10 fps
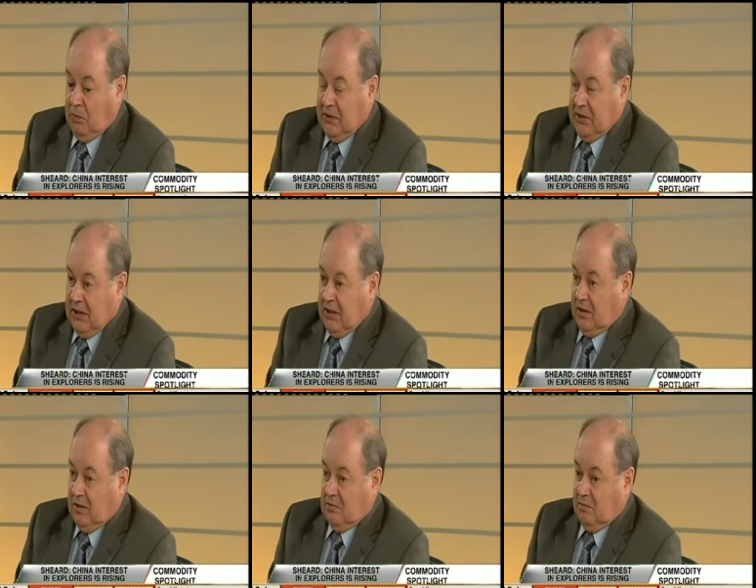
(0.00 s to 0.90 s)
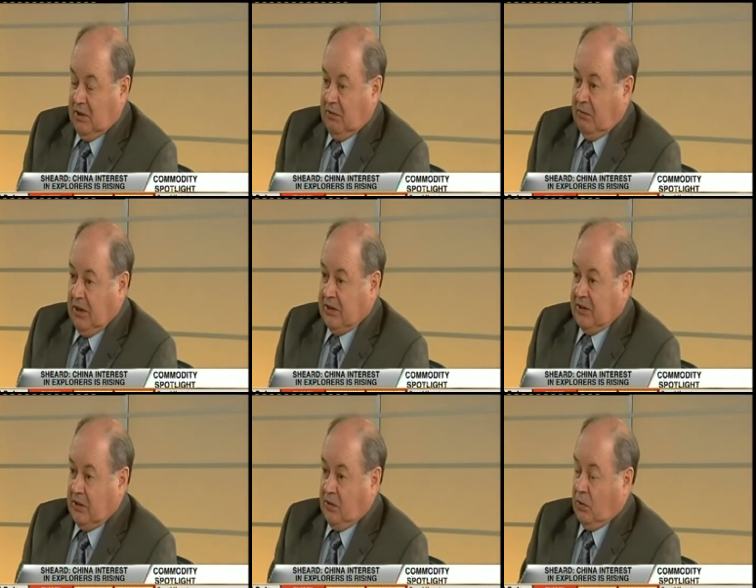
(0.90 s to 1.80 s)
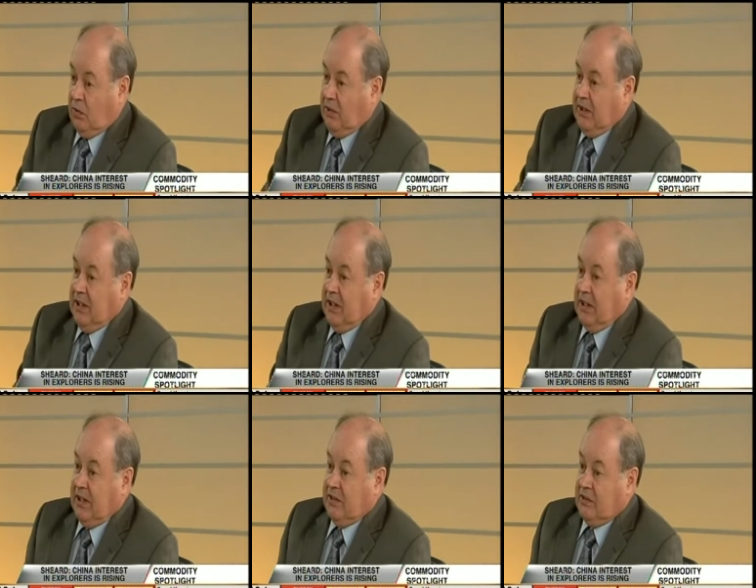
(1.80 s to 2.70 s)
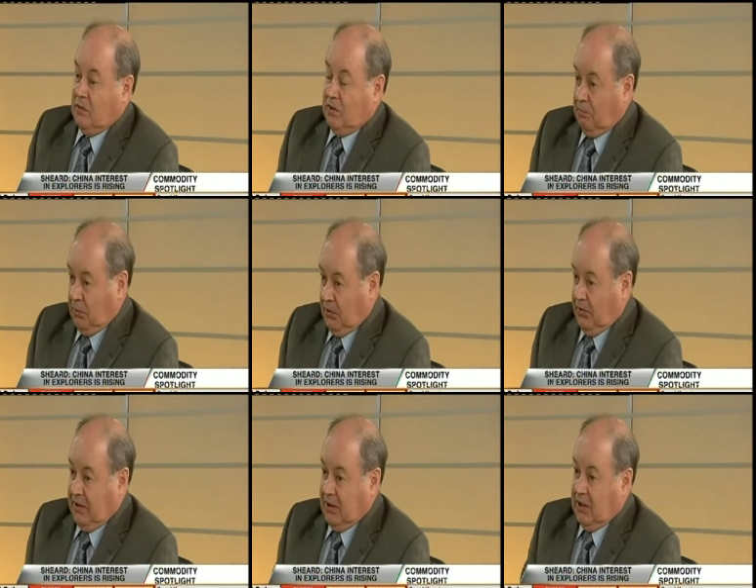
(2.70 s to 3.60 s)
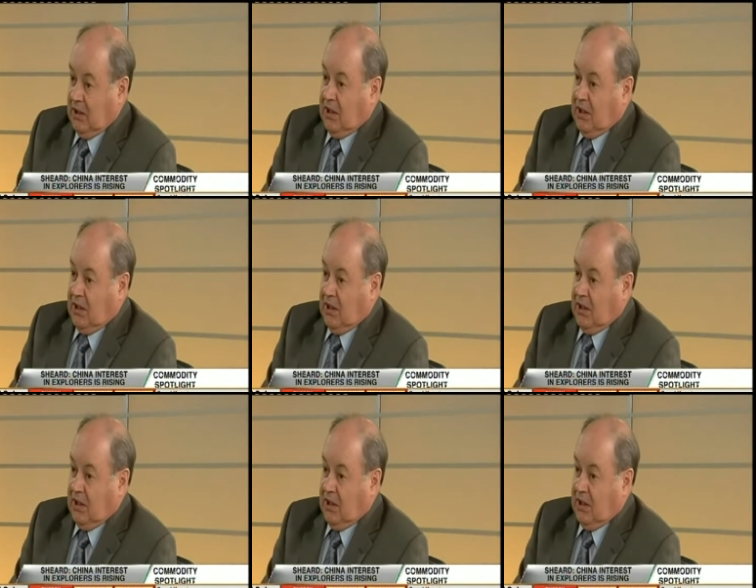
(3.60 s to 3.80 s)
be to get an investor who already has or is building